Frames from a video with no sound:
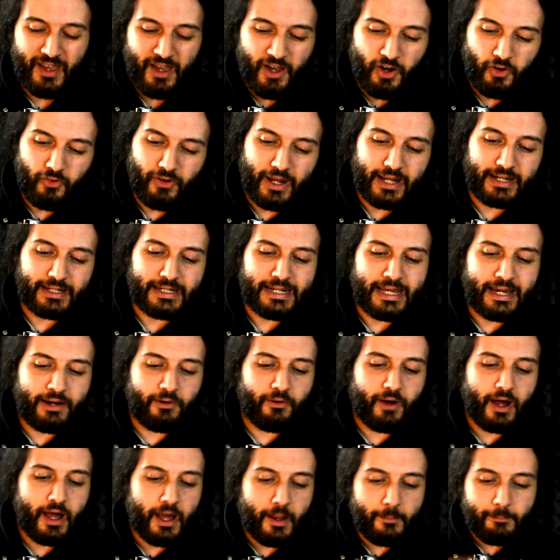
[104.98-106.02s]
Alright,
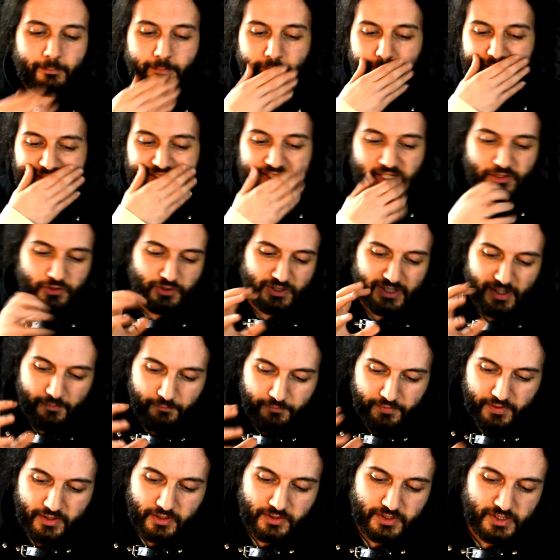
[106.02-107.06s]
now um, let's get to
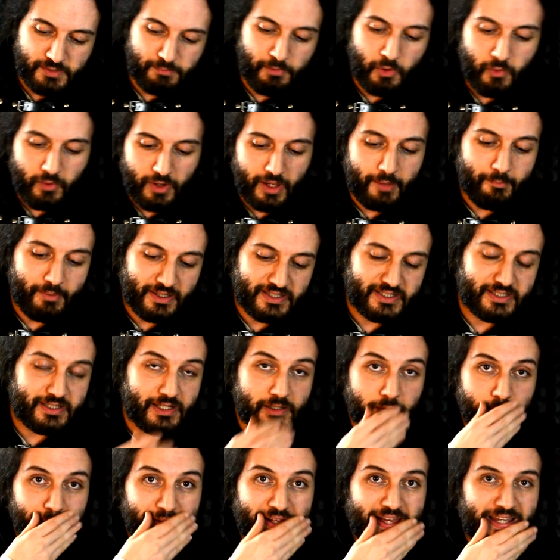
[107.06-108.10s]
something smaller but
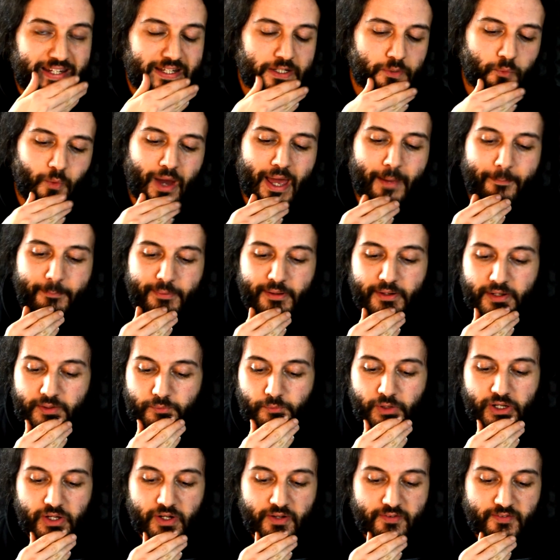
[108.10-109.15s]
still bladed weapon.
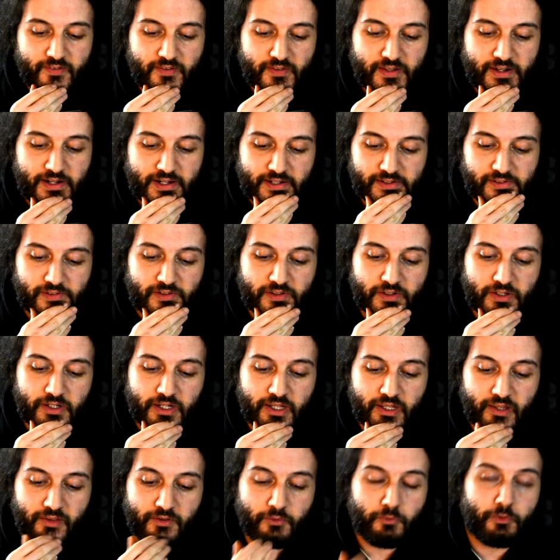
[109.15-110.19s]
We're going to start
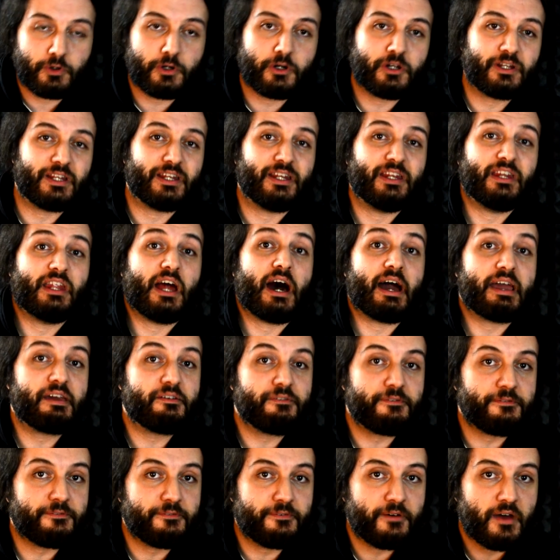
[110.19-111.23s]
learning the word
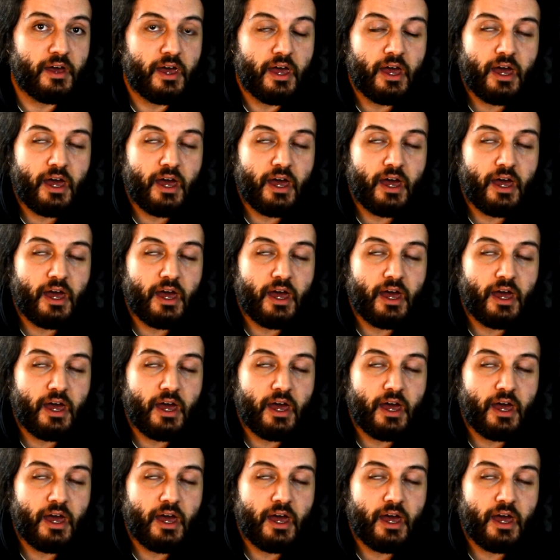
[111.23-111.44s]
knife.